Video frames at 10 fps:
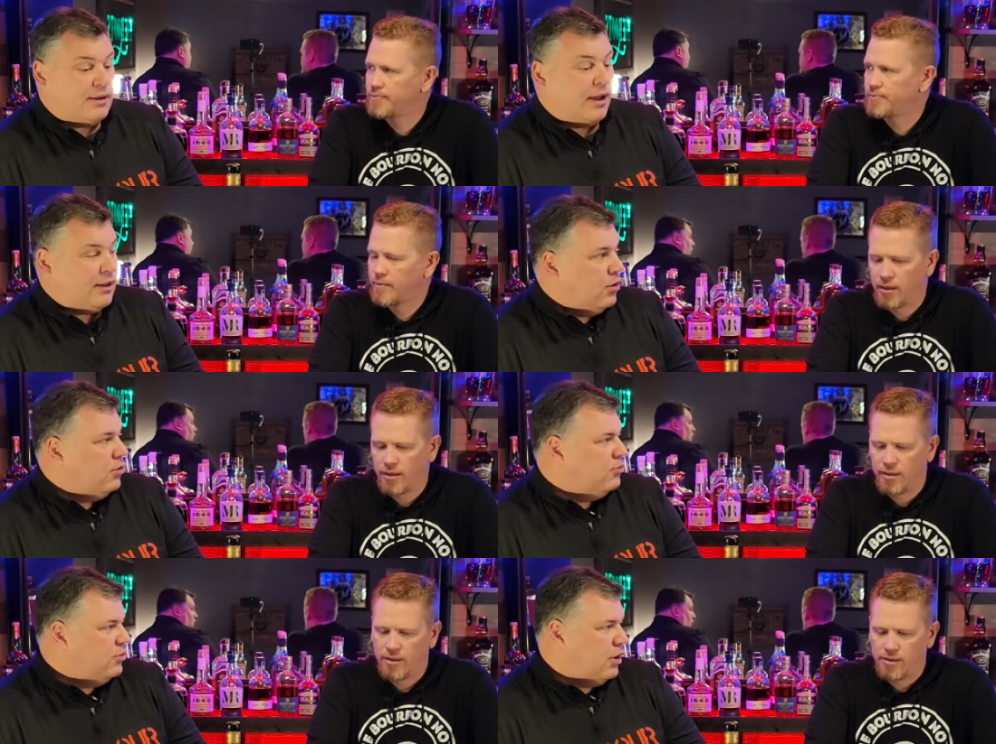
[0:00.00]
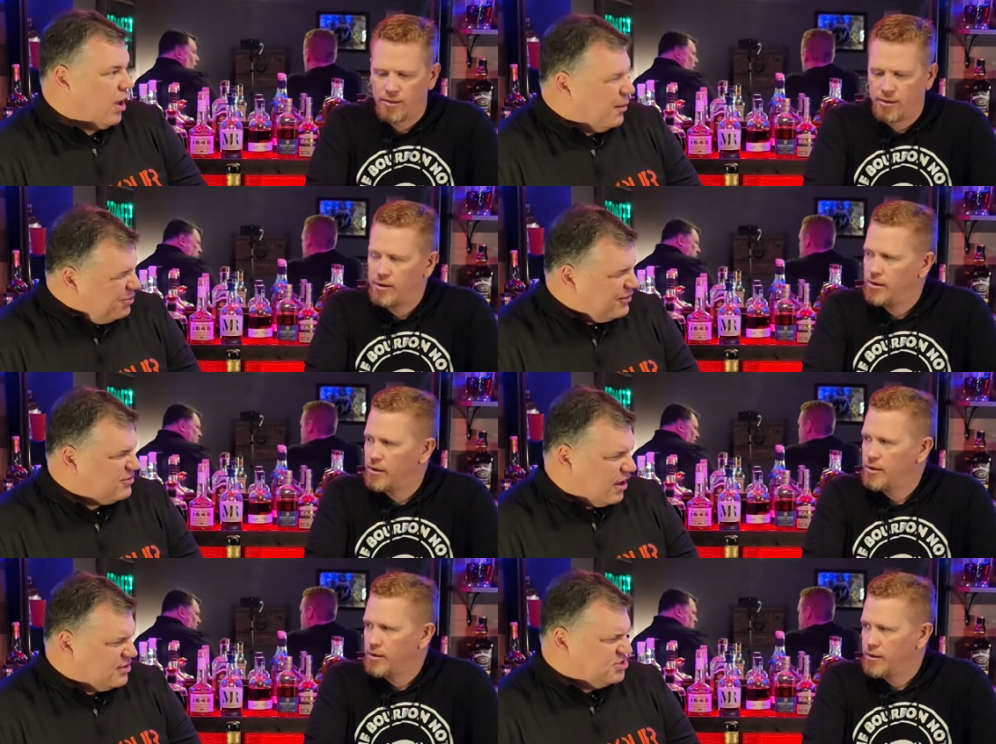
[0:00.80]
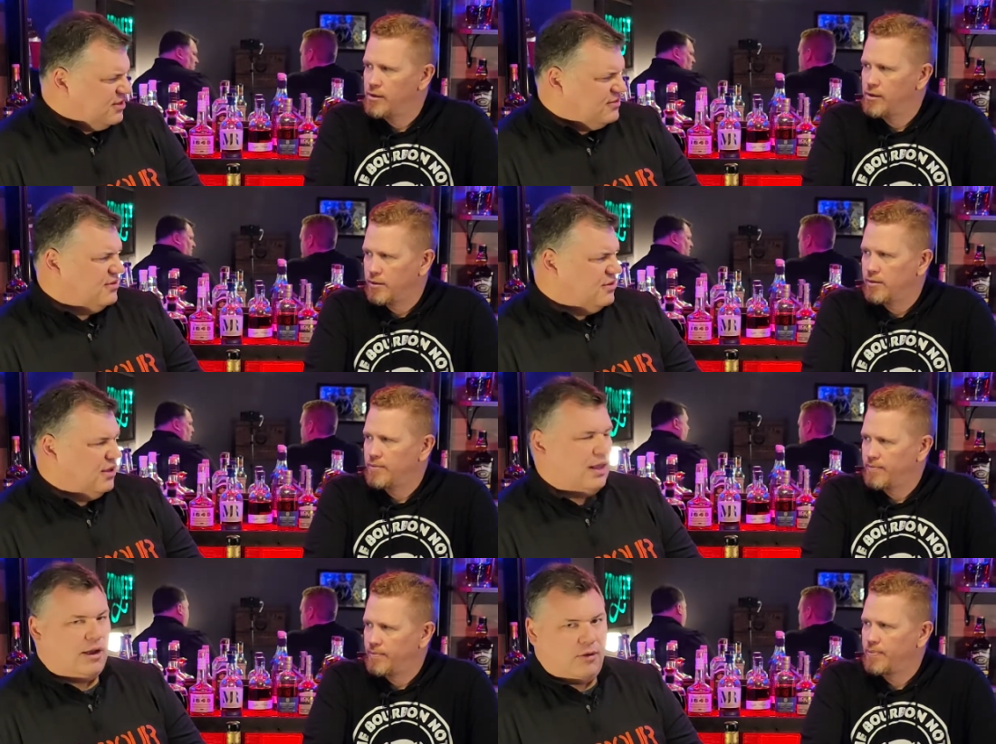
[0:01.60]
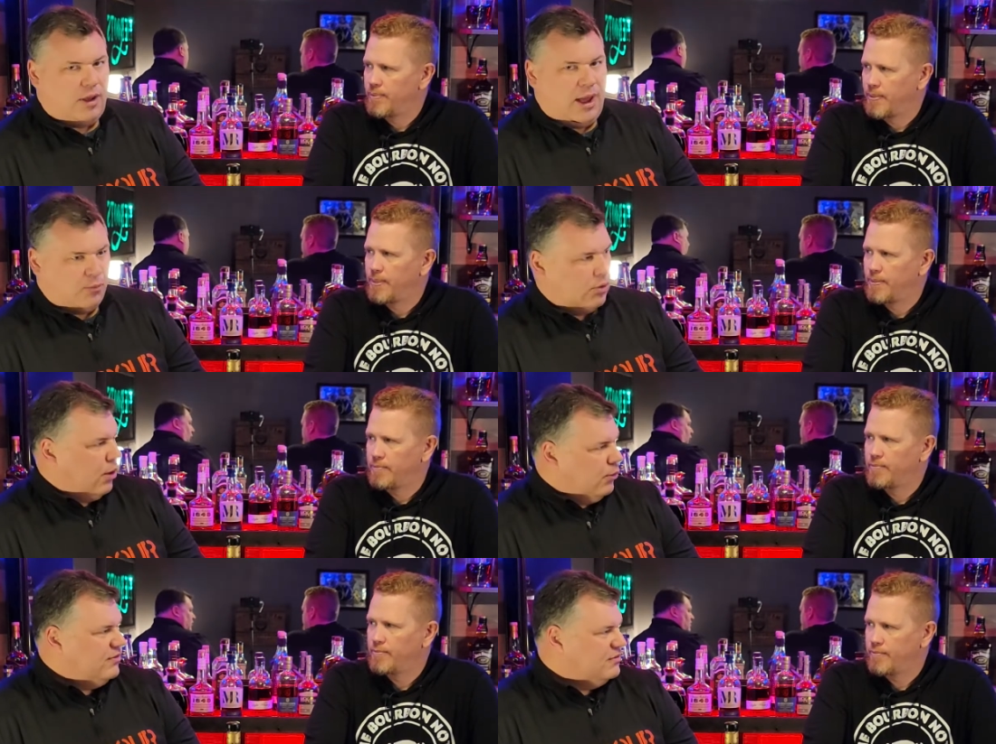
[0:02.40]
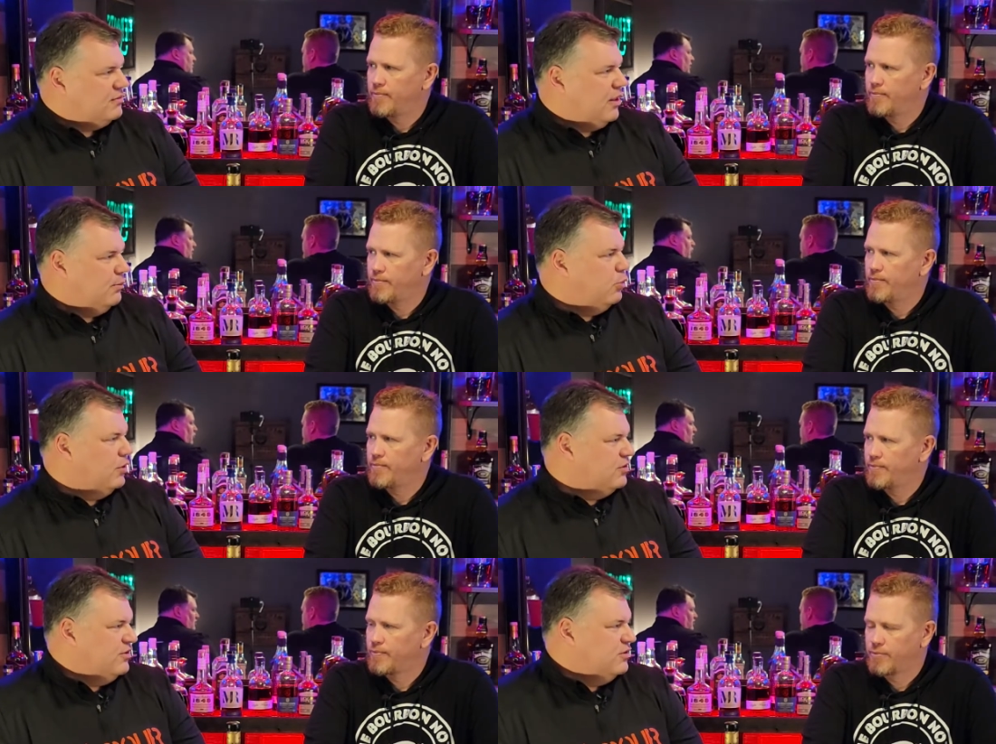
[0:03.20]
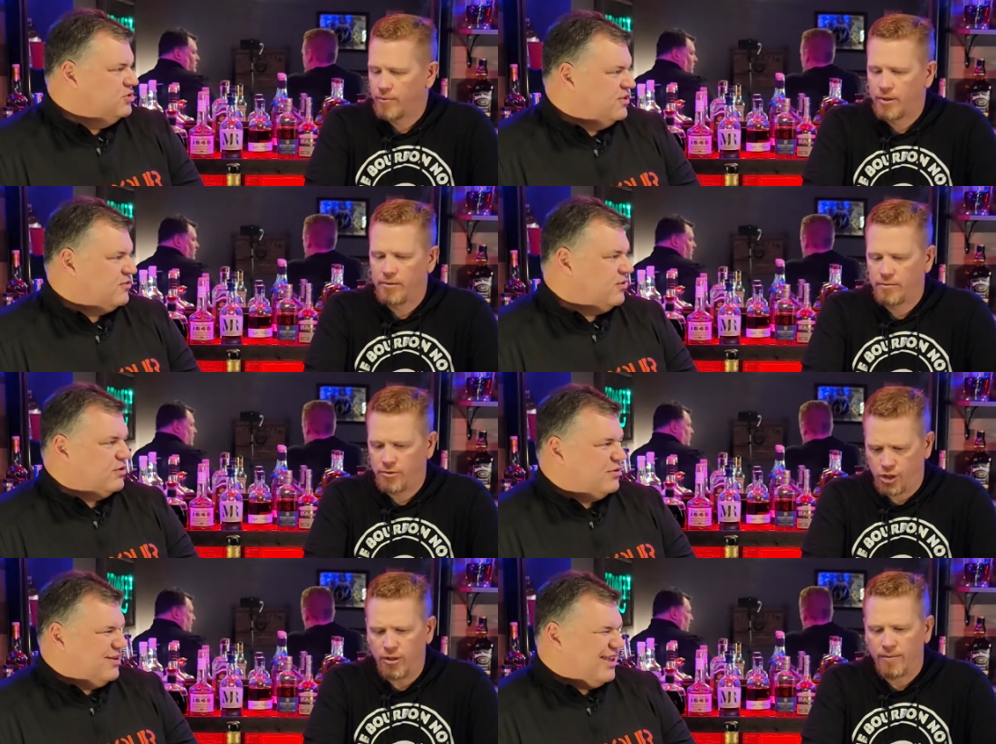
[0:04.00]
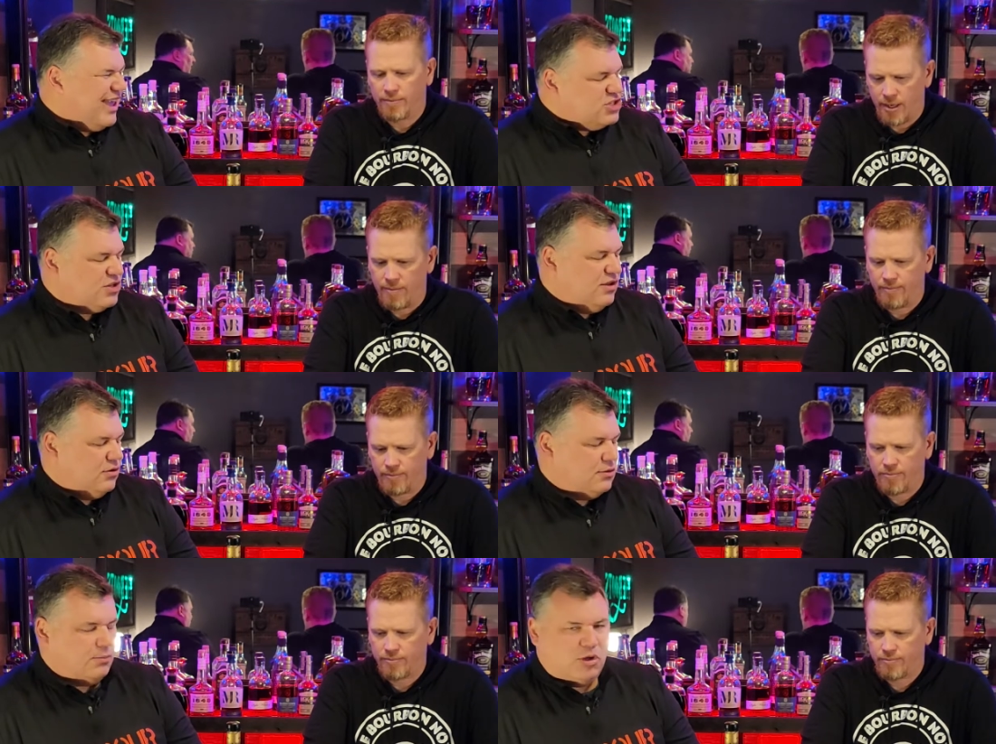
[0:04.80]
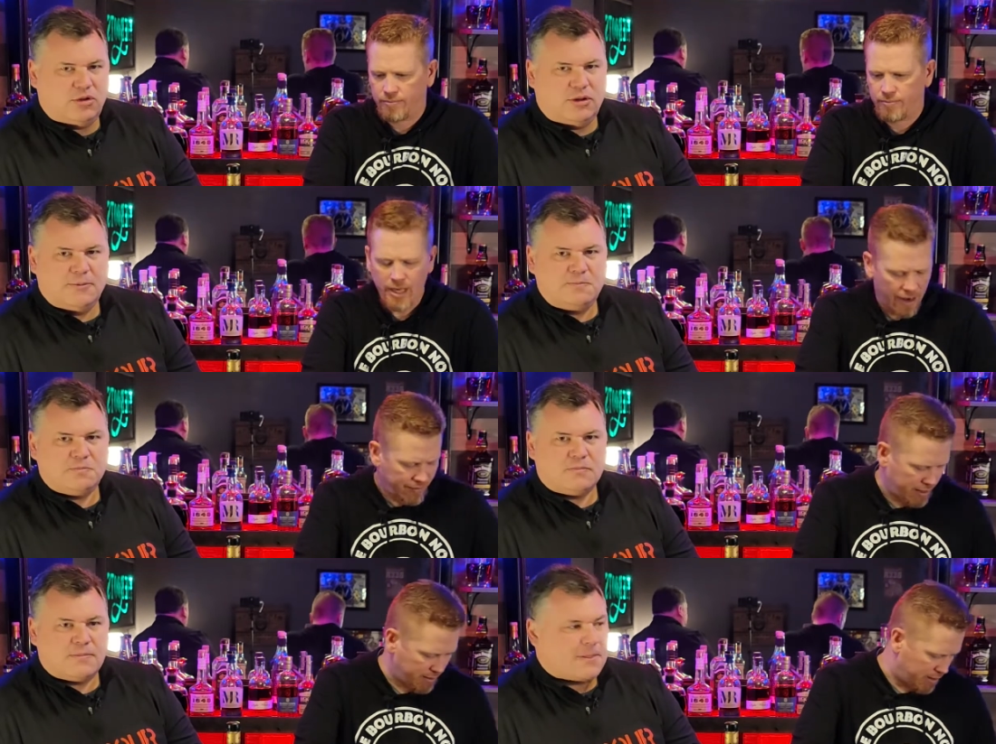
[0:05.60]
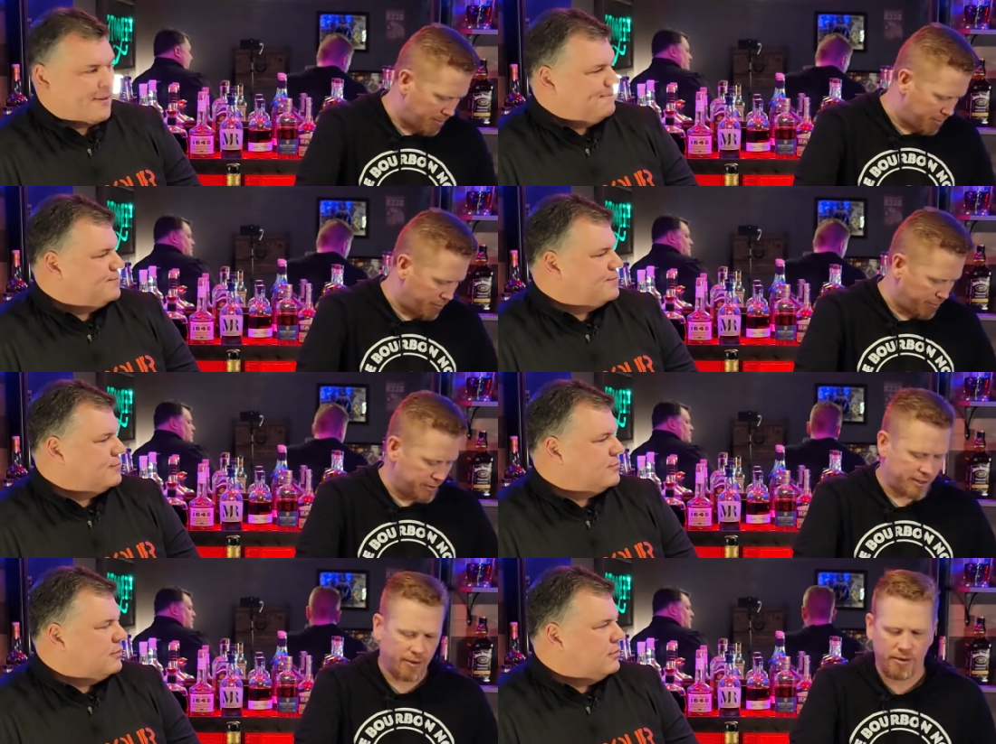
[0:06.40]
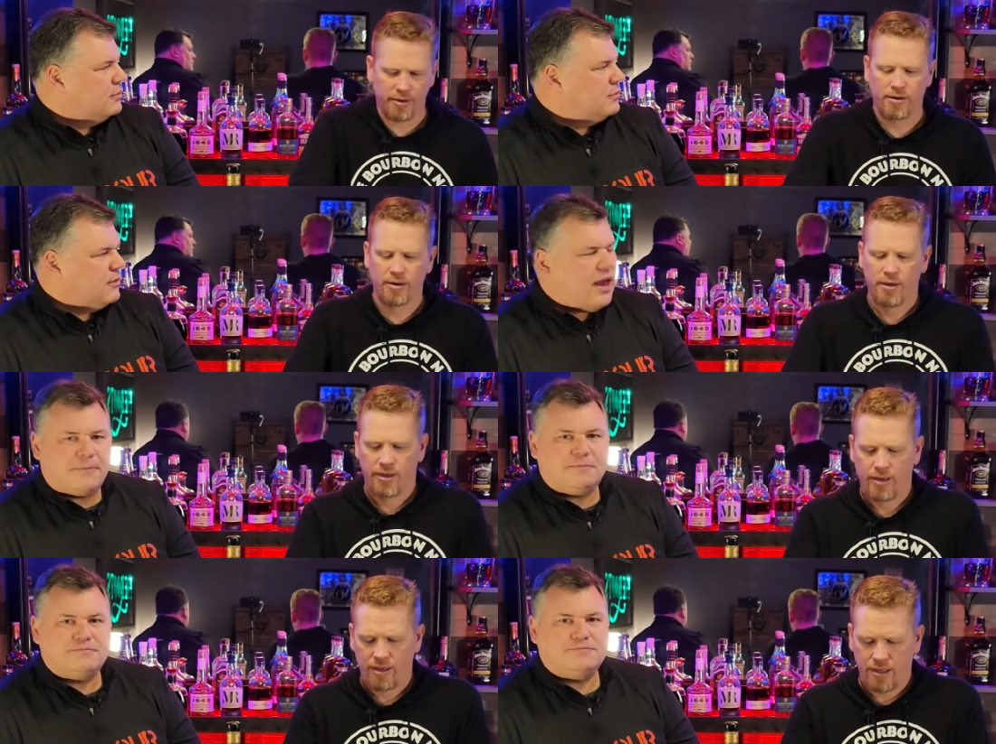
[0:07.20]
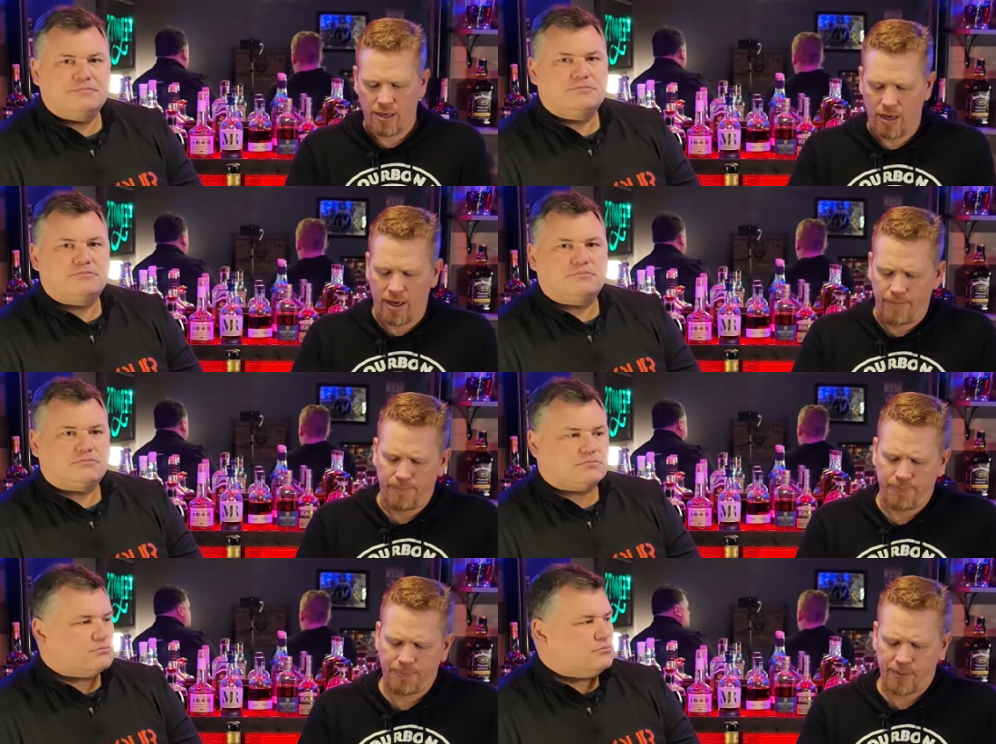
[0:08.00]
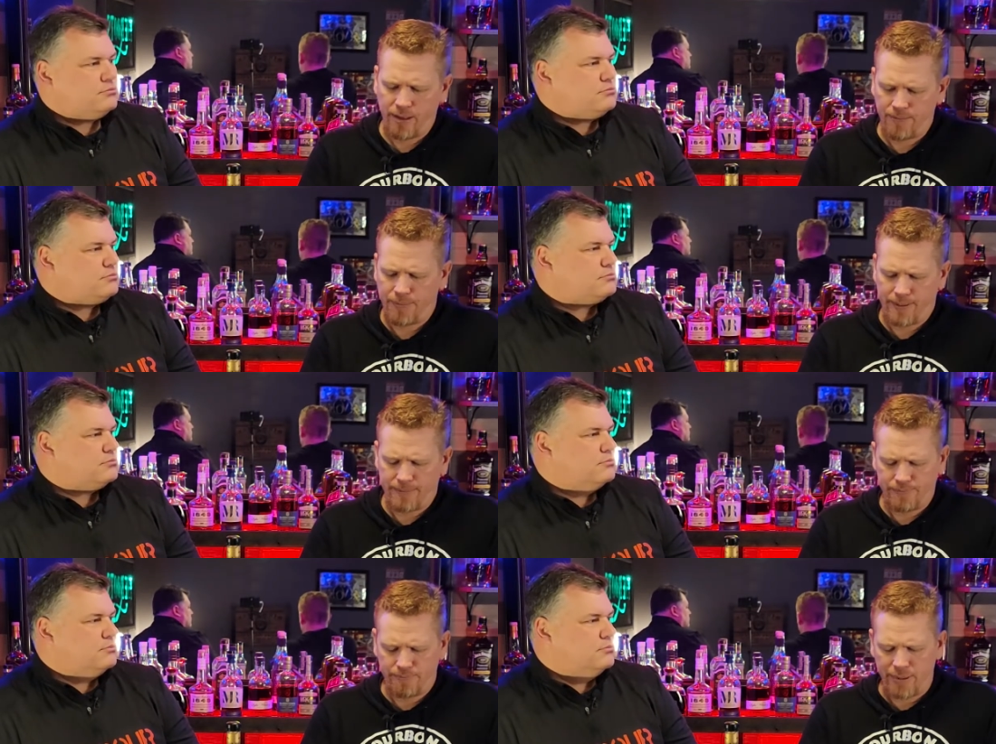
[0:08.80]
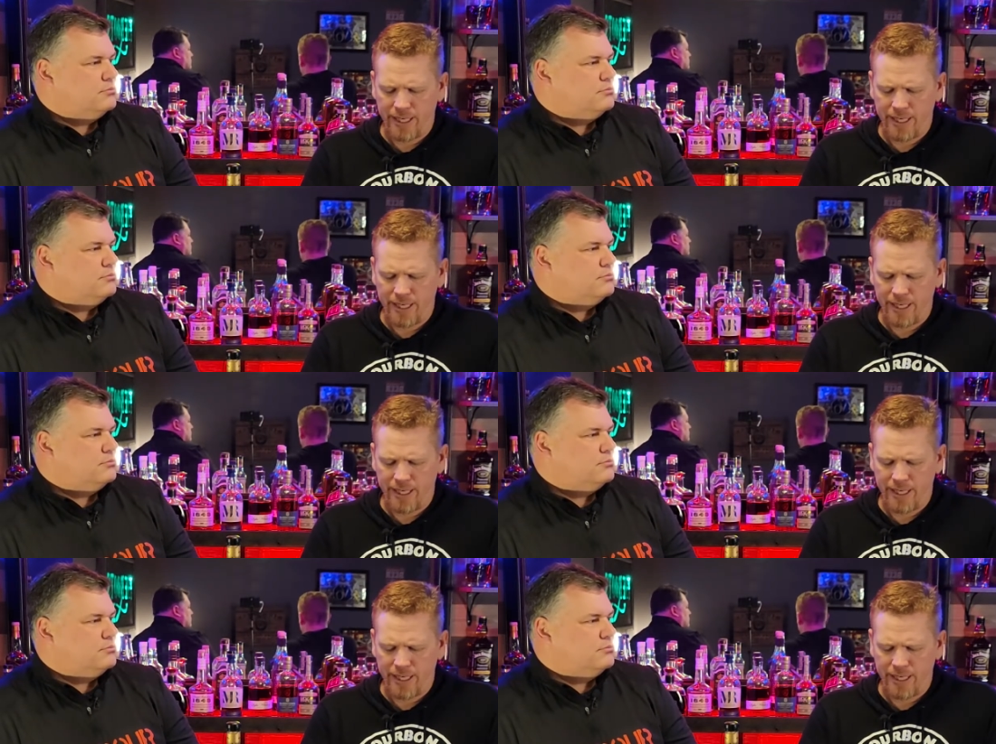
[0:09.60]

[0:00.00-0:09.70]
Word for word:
Speaker 1: I own a couple of scotches and I'll, I will always keep one or two just for sure, occasionally yeah. you're in the mood.
Speaker 2: Yeah, I've got a couple other ones down here. Yeah. Um, but